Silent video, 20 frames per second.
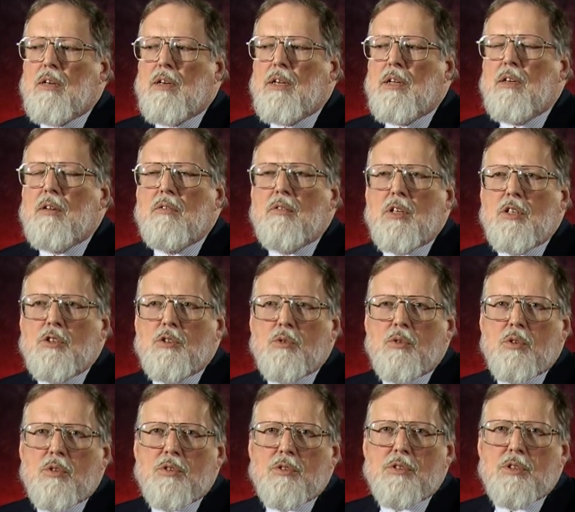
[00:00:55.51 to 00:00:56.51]

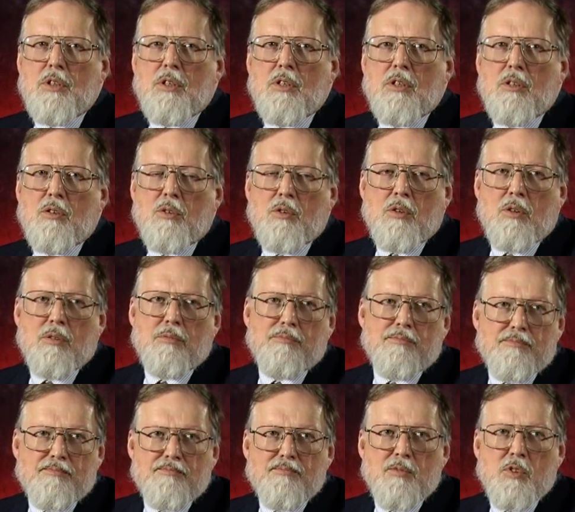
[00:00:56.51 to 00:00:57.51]
individuals or
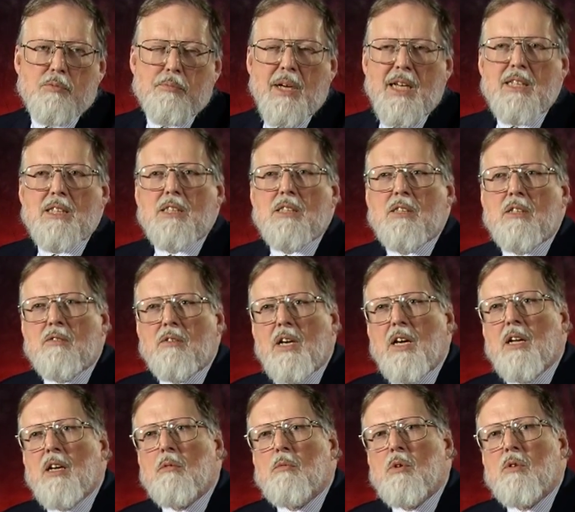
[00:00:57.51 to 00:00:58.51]
spaces
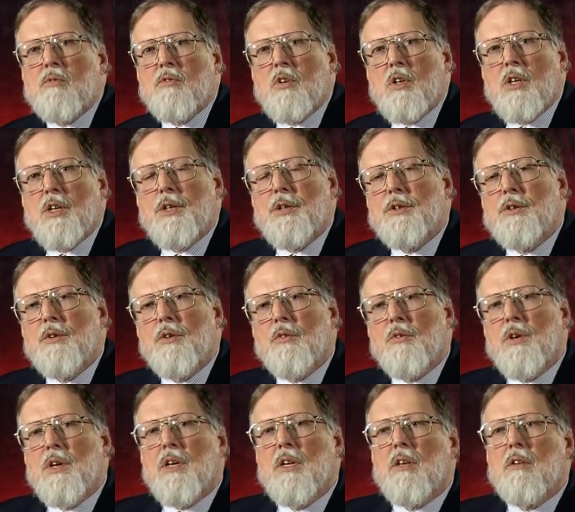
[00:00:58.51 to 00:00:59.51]
available for
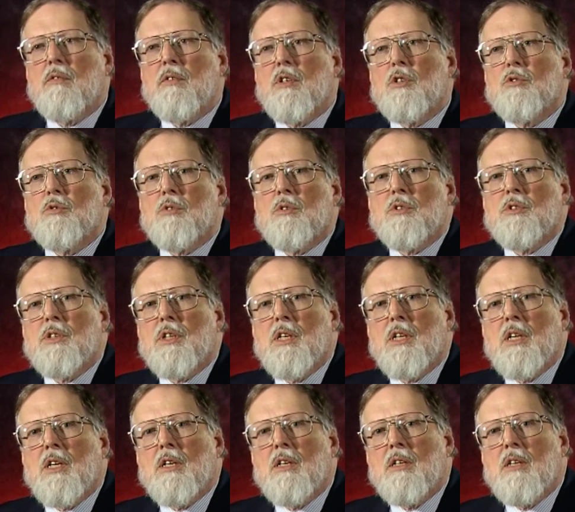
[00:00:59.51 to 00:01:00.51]
103 individuals in
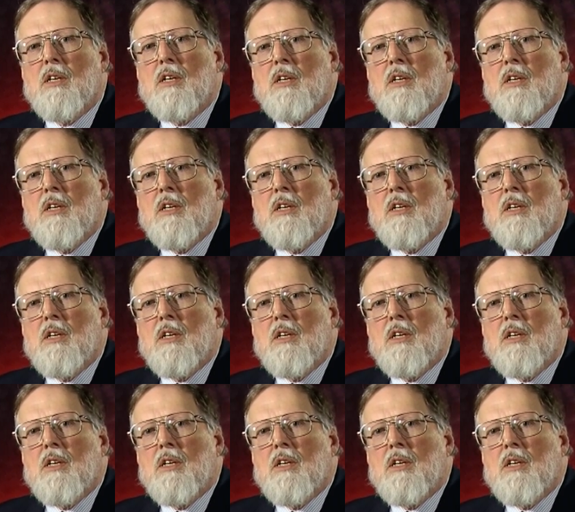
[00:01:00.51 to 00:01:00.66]
a